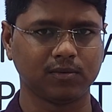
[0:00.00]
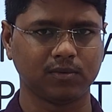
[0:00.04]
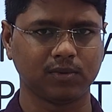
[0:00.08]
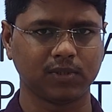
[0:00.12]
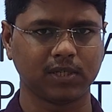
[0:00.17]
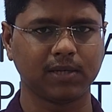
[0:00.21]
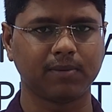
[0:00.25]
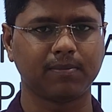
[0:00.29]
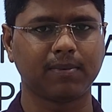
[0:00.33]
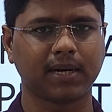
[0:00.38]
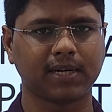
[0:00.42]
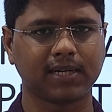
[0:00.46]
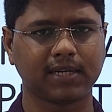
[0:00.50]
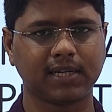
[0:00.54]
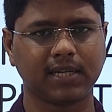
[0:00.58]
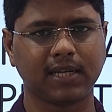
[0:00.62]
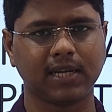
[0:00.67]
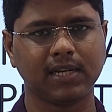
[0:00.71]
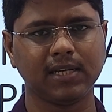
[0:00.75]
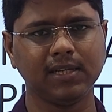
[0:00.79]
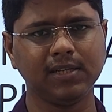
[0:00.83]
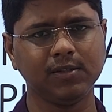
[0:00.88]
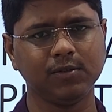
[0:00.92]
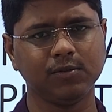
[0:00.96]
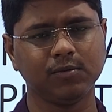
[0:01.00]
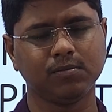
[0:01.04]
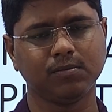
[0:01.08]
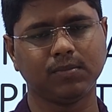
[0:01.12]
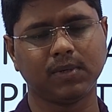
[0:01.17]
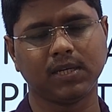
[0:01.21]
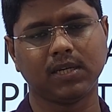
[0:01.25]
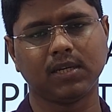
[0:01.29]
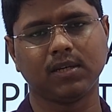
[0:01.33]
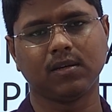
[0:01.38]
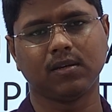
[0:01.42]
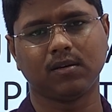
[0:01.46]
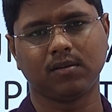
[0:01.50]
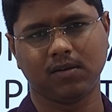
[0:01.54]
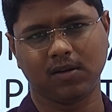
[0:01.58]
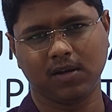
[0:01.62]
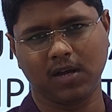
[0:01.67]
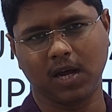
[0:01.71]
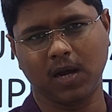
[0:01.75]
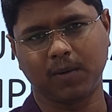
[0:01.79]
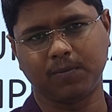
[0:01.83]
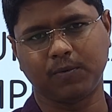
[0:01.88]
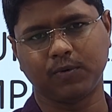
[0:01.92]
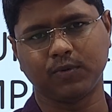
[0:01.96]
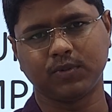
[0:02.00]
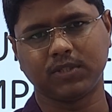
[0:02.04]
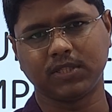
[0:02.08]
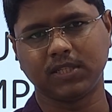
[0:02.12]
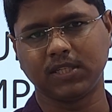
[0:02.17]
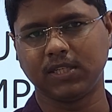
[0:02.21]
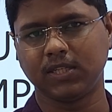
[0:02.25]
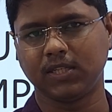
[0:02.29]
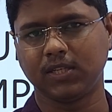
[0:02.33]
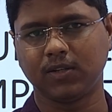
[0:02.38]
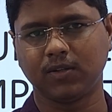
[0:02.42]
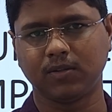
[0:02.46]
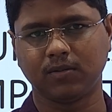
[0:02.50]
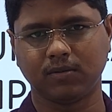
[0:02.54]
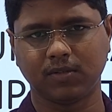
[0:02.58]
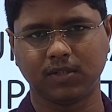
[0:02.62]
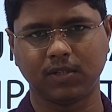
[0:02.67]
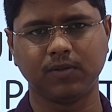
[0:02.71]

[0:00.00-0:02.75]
Okay, practically you may have to see.